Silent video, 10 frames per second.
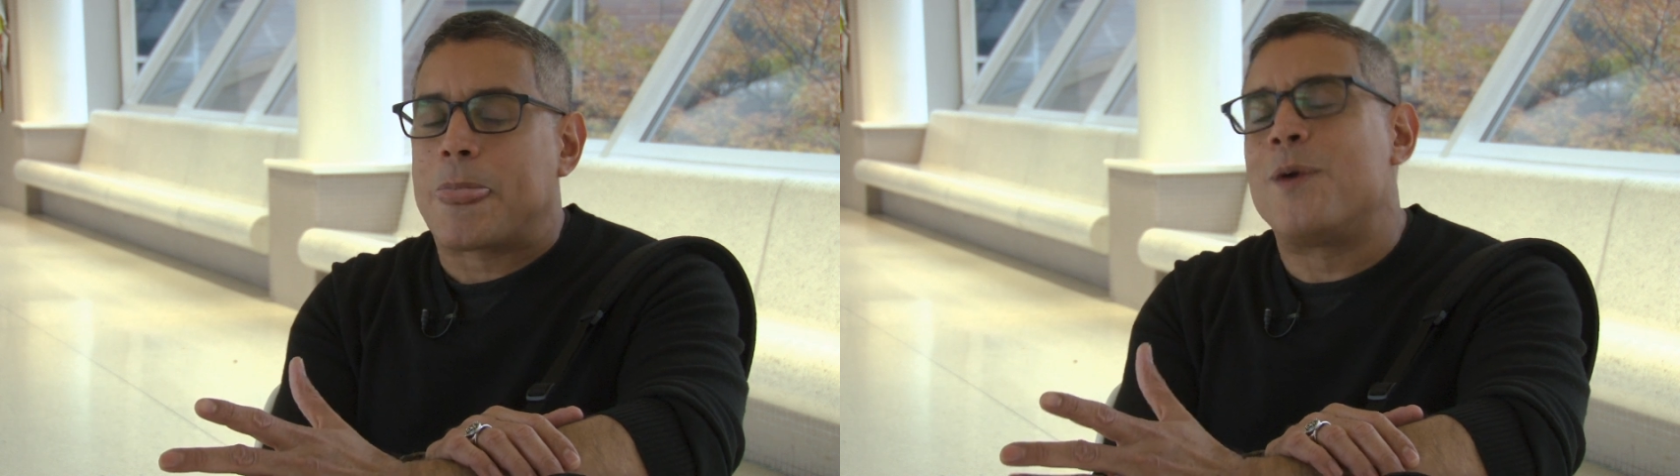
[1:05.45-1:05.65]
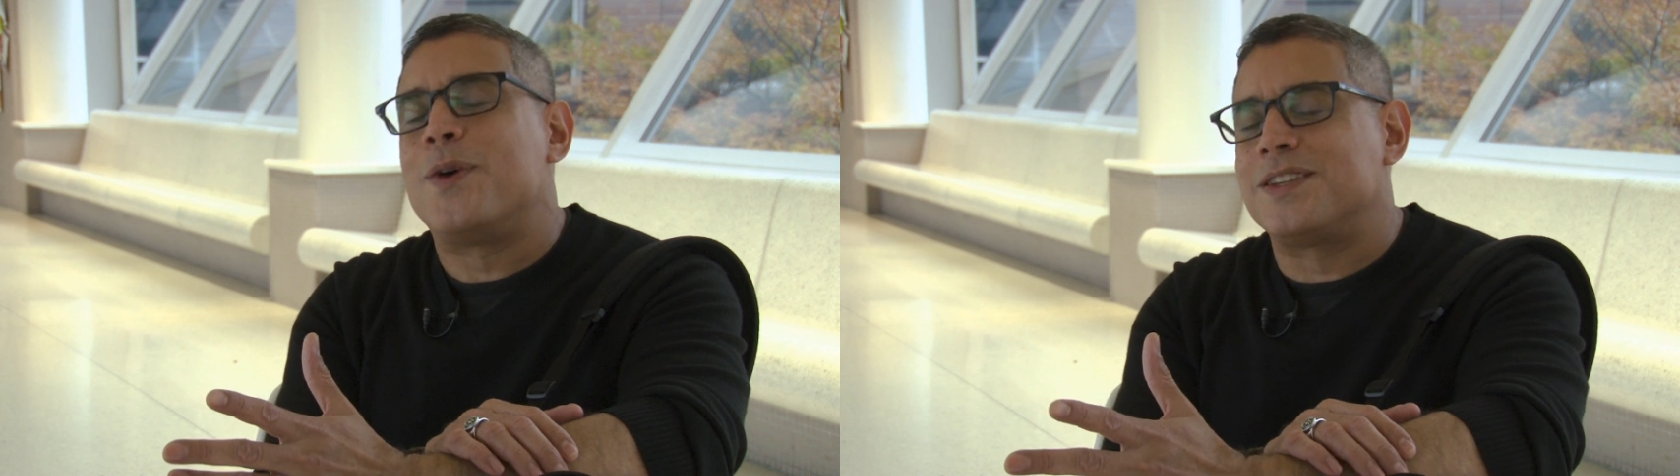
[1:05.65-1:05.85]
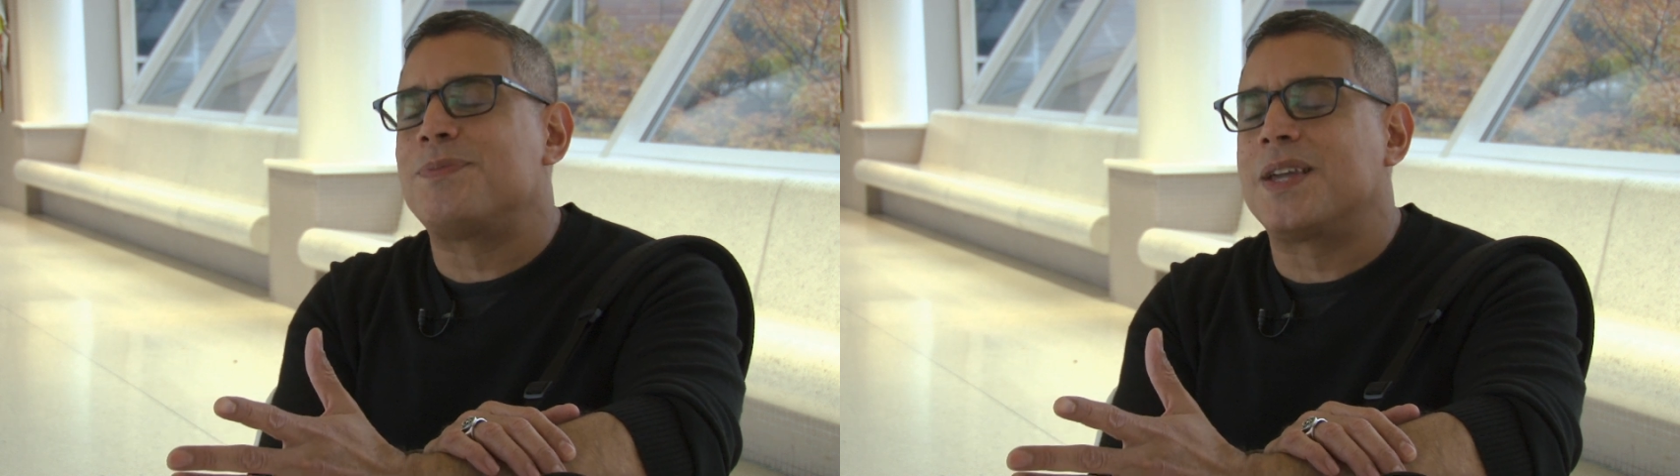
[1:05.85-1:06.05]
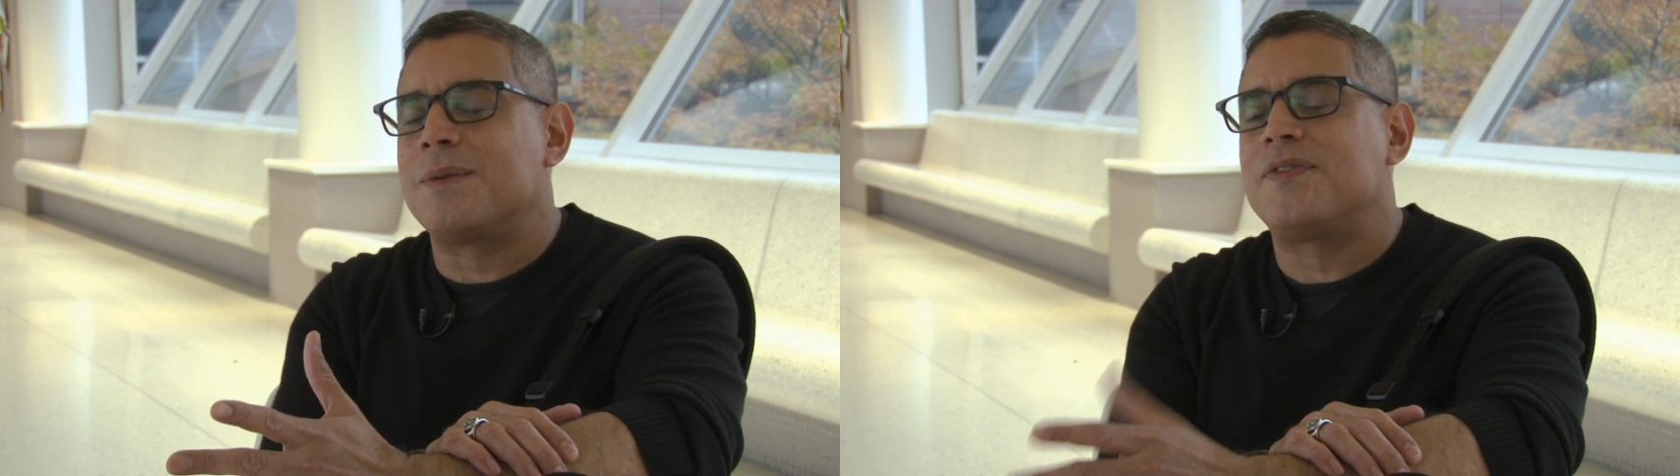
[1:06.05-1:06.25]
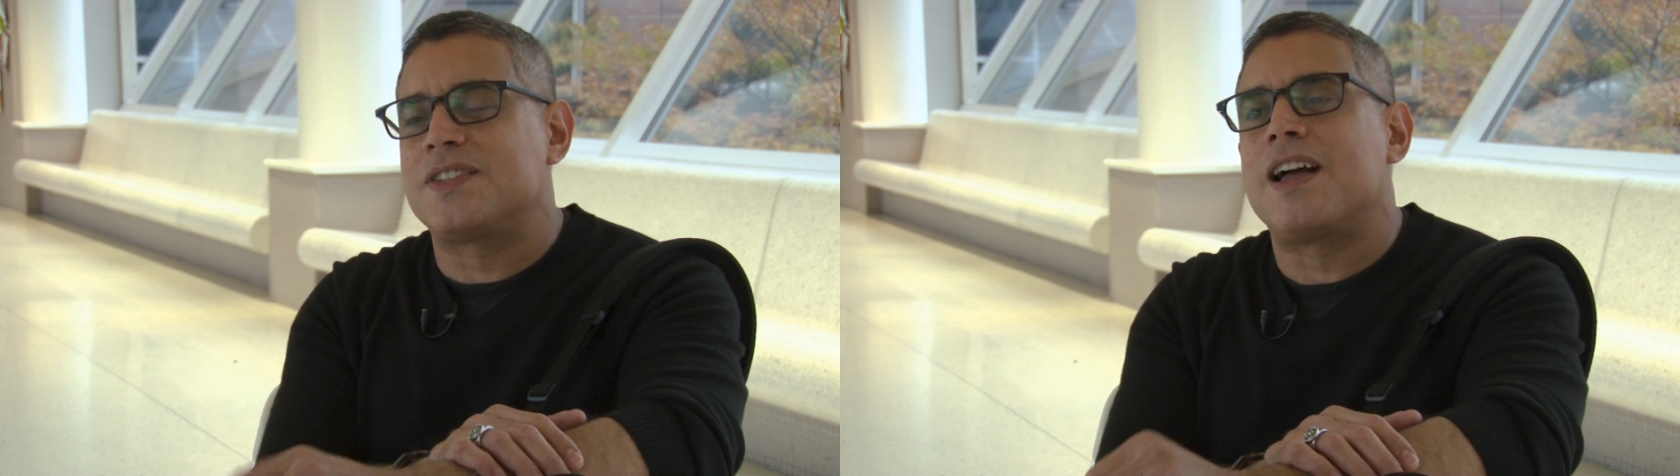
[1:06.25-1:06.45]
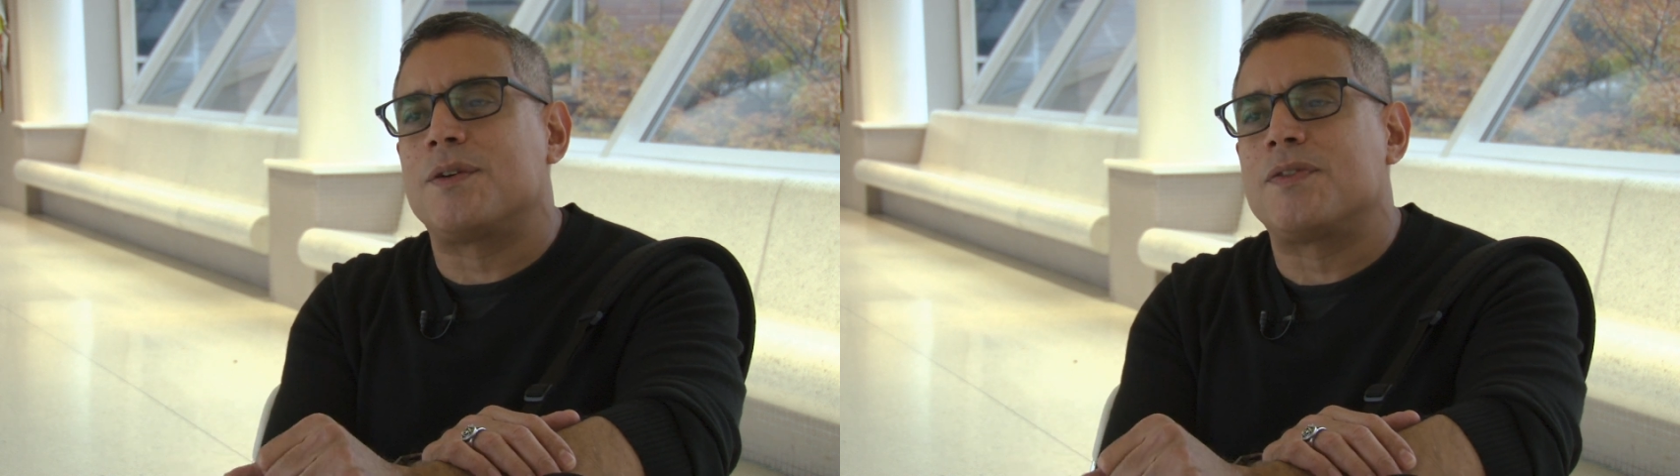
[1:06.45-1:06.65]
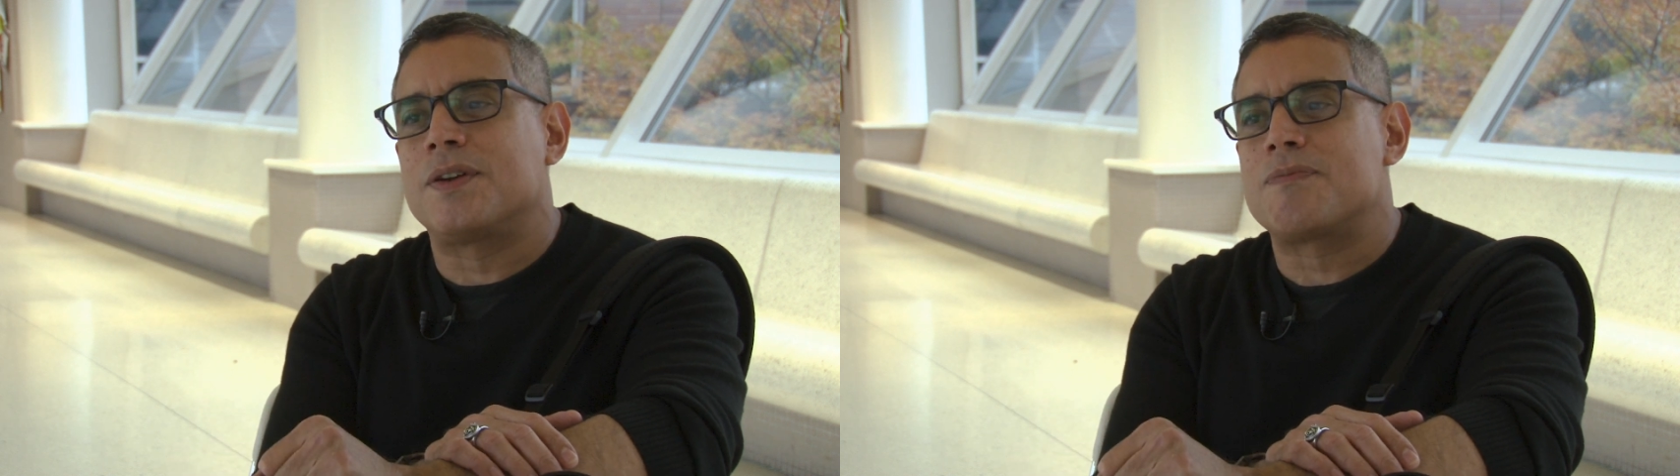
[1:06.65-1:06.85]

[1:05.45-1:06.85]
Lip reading: I wanted to become a photographer.